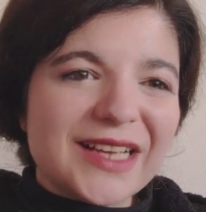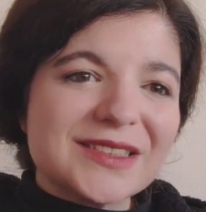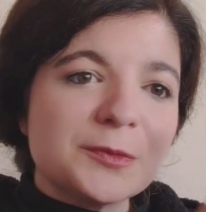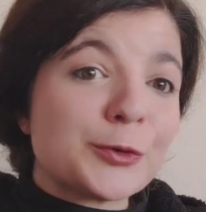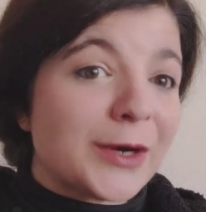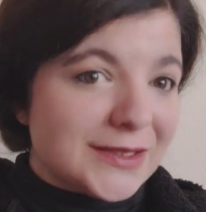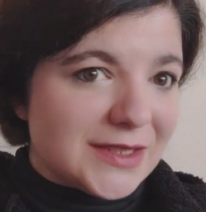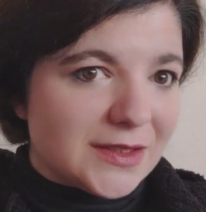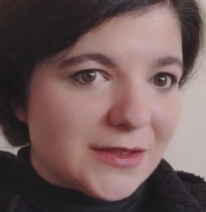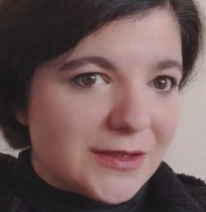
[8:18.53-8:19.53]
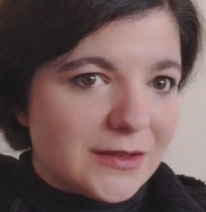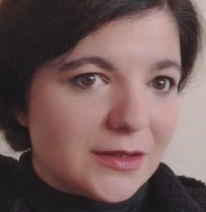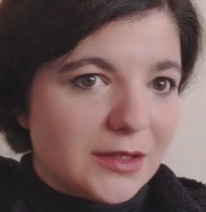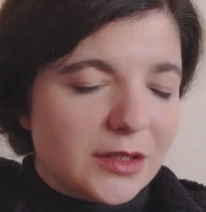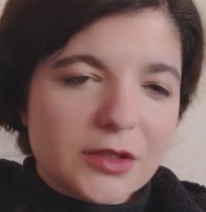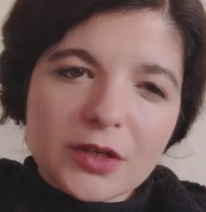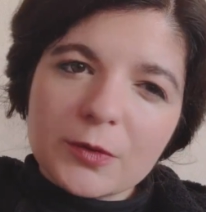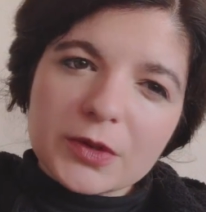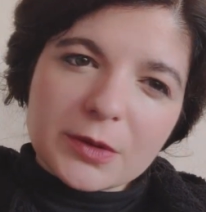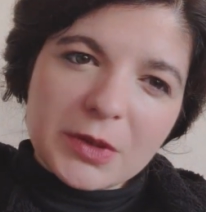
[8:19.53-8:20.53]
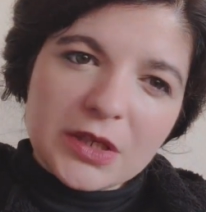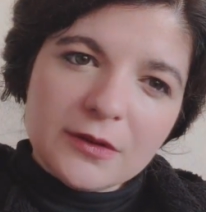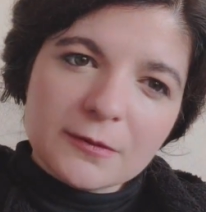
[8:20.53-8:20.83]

as a present. You know what I mean?